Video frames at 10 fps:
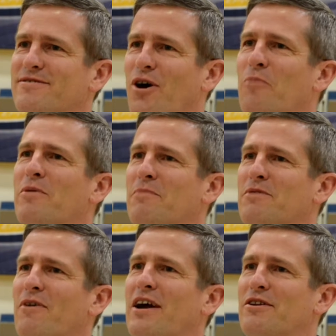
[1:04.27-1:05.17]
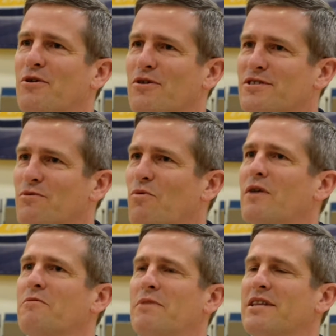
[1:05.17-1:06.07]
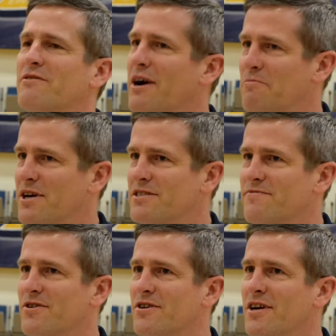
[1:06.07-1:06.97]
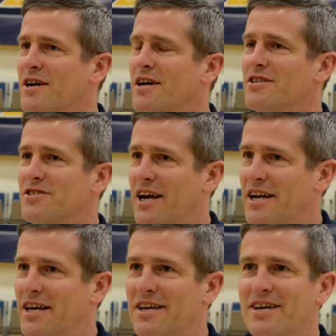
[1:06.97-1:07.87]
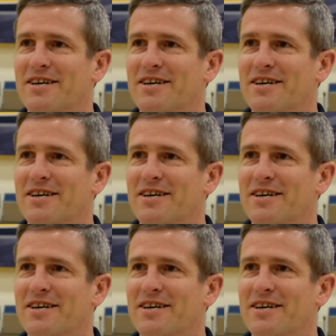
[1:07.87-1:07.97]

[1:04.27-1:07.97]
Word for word: open up the right doors and what would be the right place for Sadie.